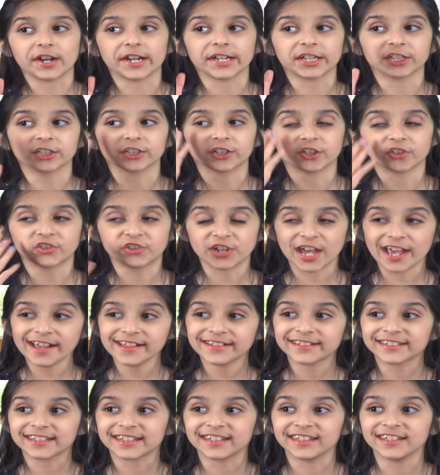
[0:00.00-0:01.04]
regular
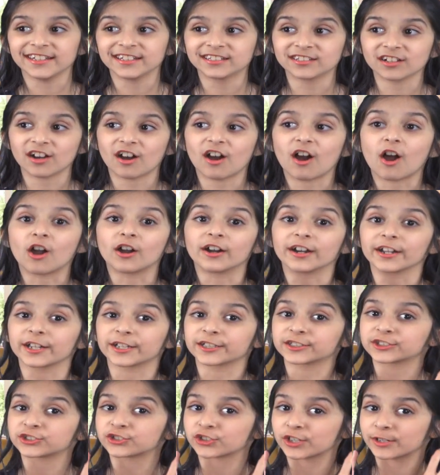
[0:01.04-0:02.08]
jet skis are
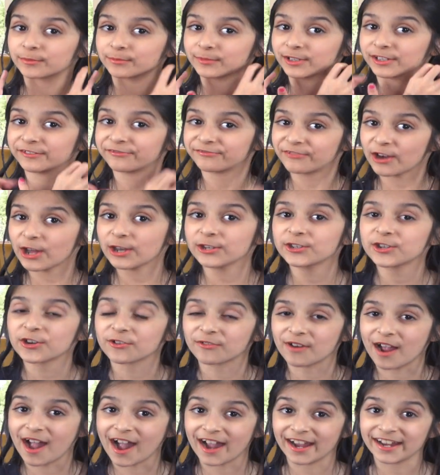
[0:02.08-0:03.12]
extremely fun
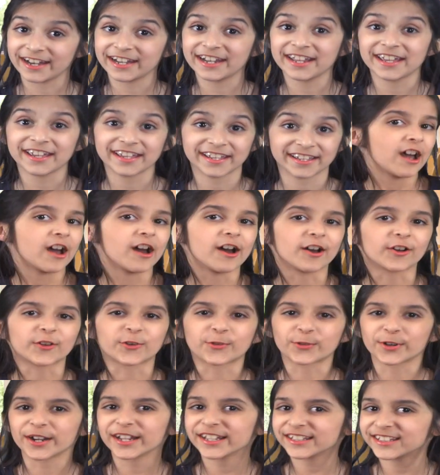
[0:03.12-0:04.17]
to ride, a
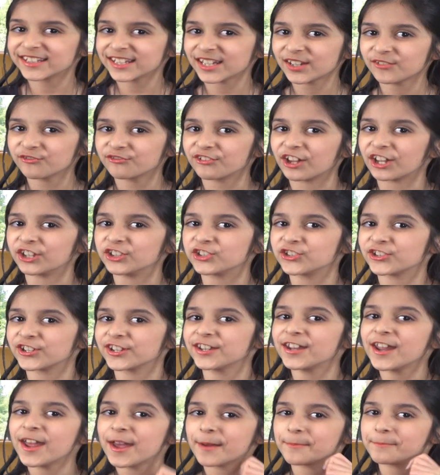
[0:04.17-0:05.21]
crazy
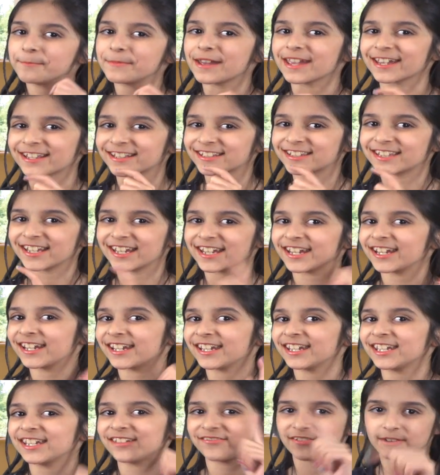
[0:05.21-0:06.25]
invention makes it
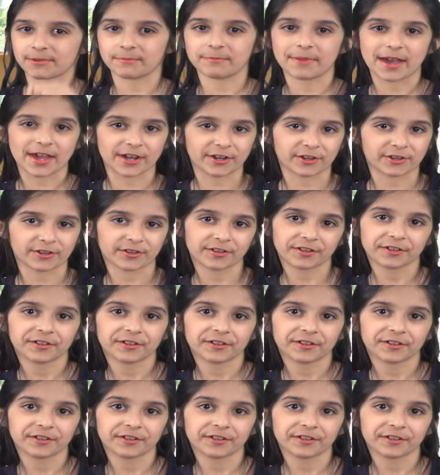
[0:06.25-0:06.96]
even better.